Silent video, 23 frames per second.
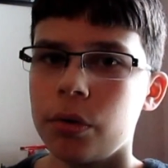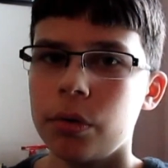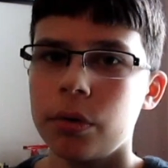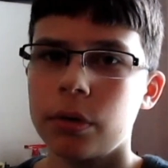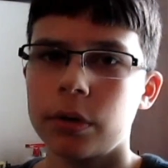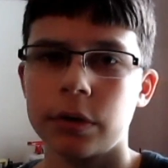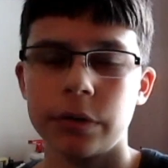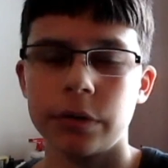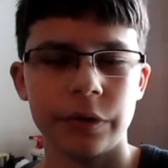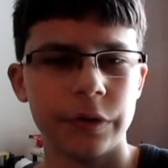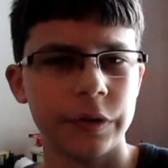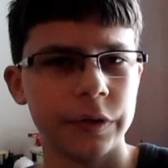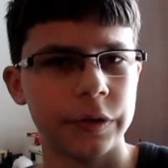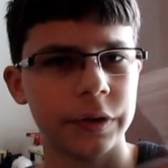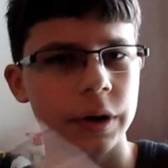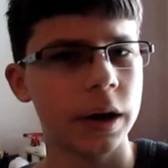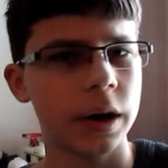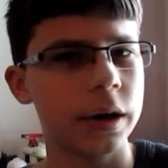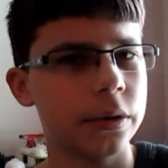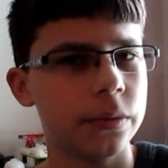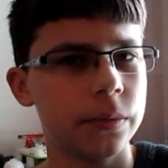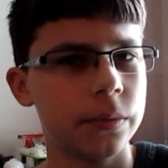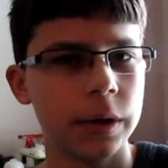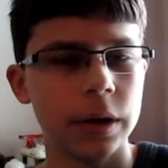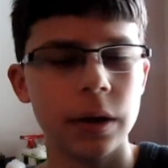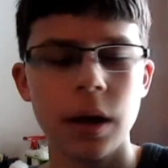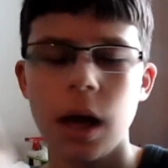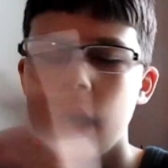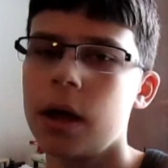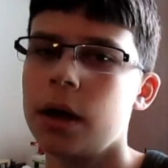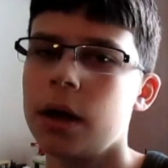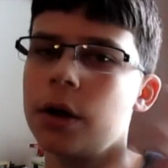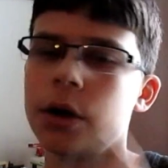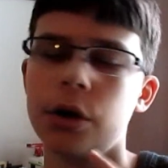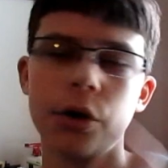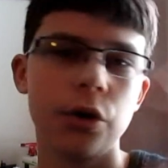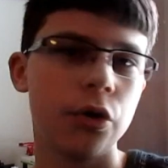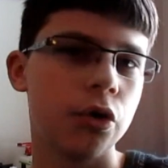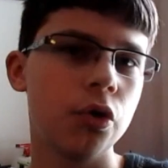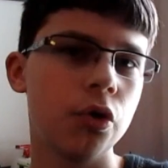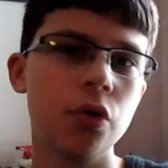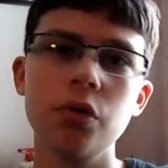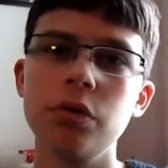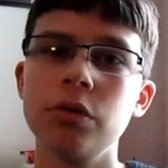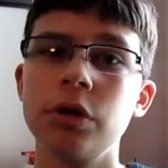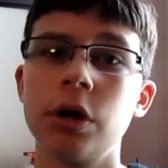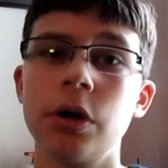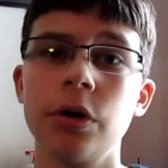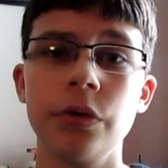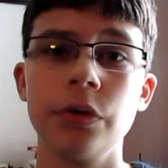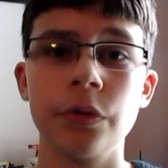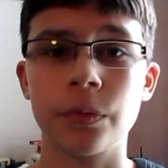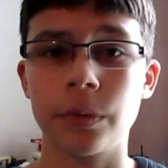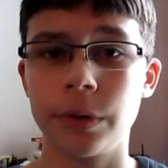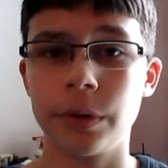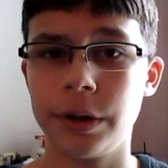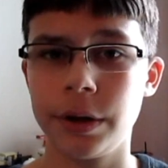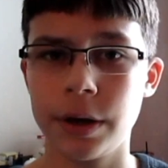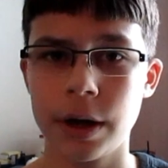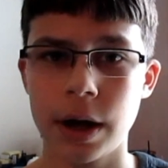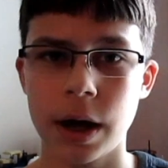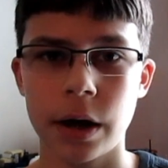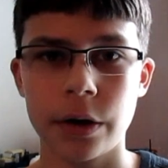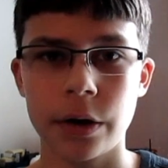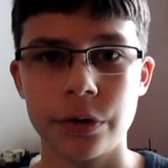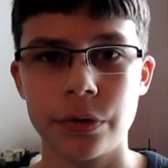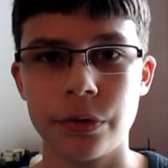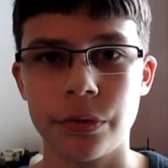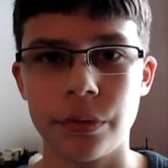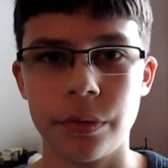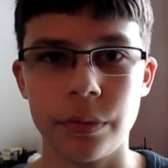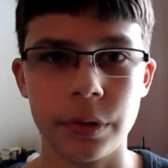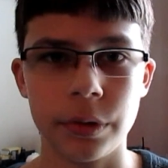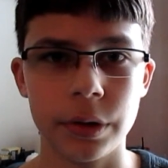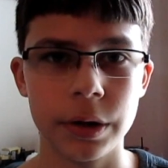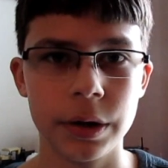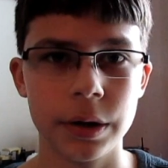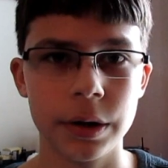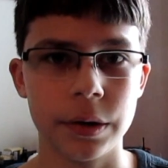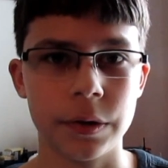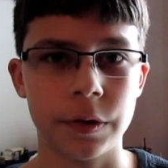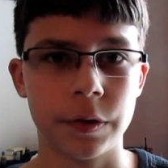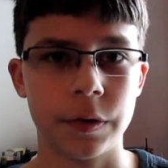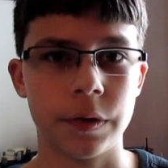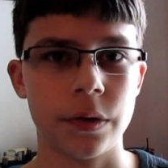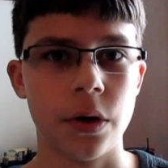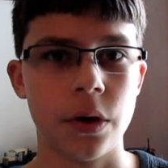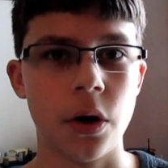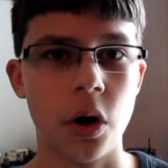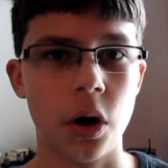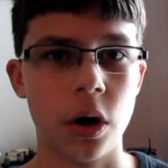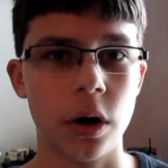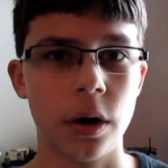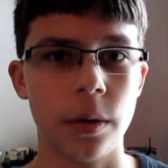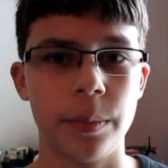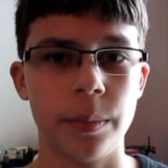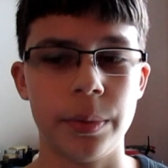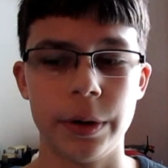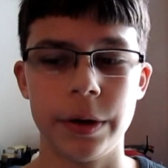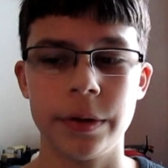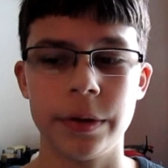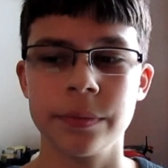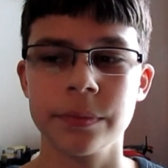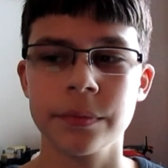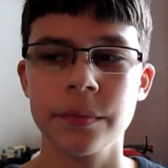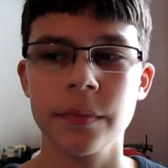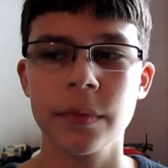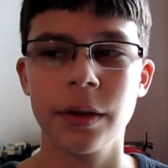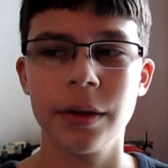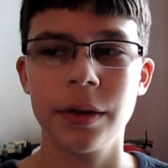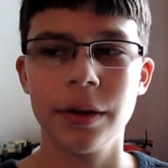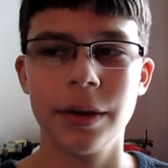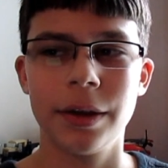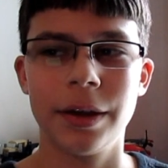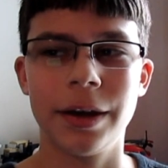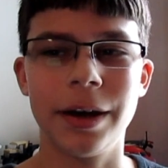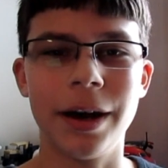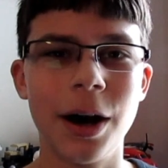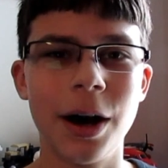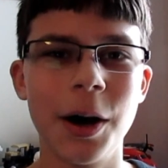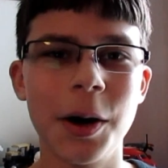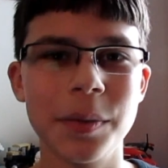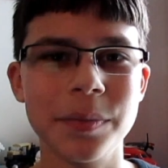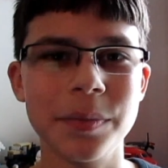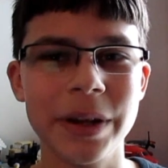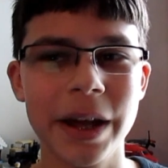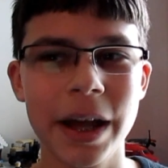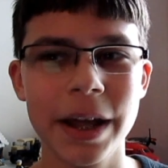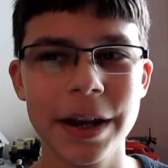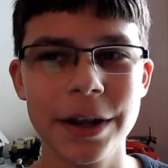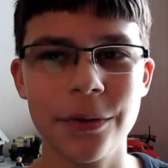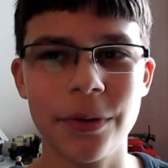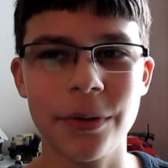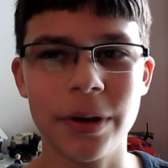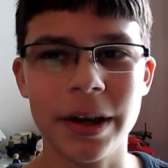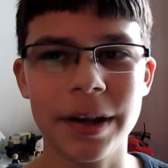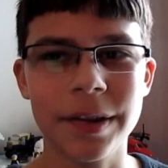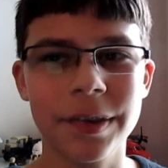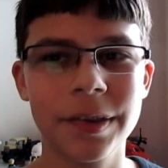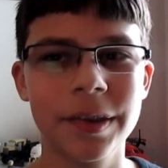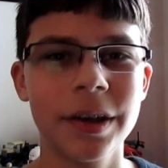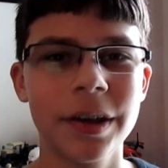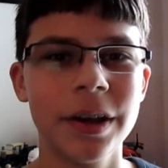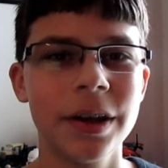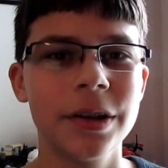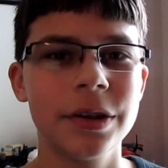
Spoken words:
or sideways. Who knows where the actual links are, but anyways,